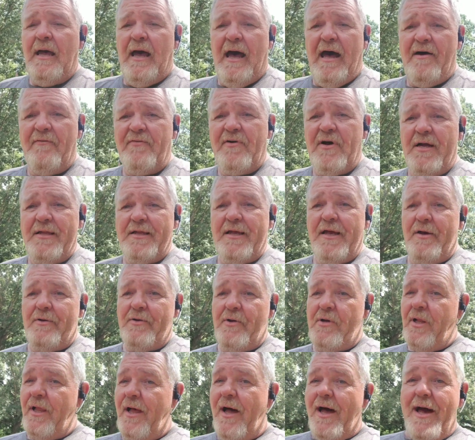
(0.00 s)
I've got to go
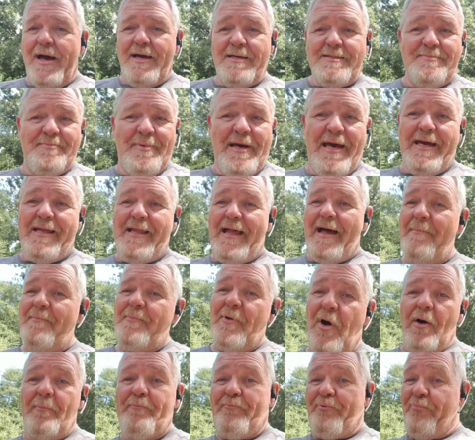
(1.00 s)
to class, man.
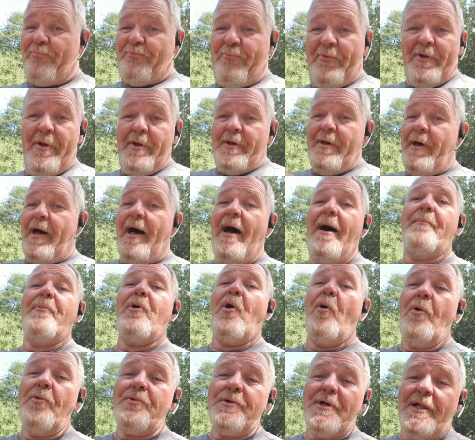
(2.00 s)
I'm
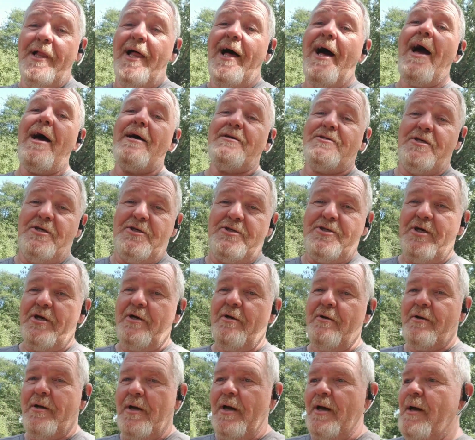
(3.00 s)
going to class this
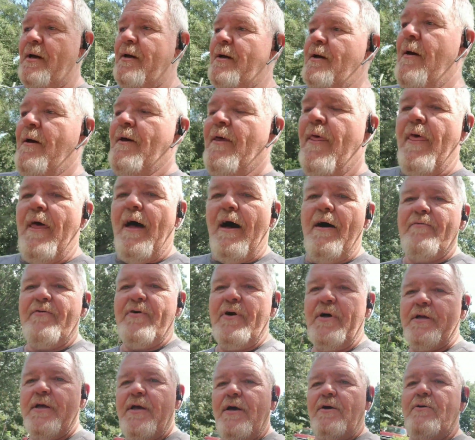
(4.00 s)
year, okay? I've
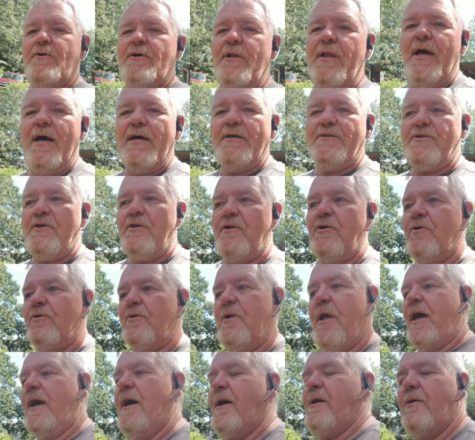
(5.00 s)
got to go to class to
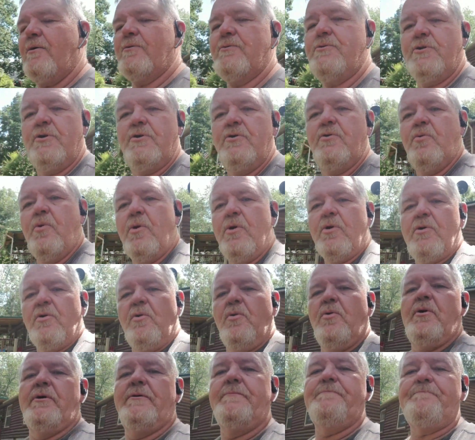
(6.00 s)
learn how to work
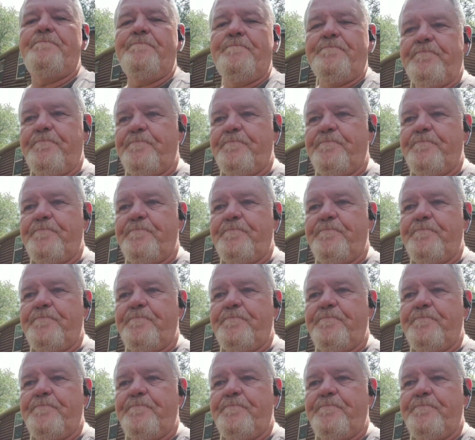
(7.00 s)
on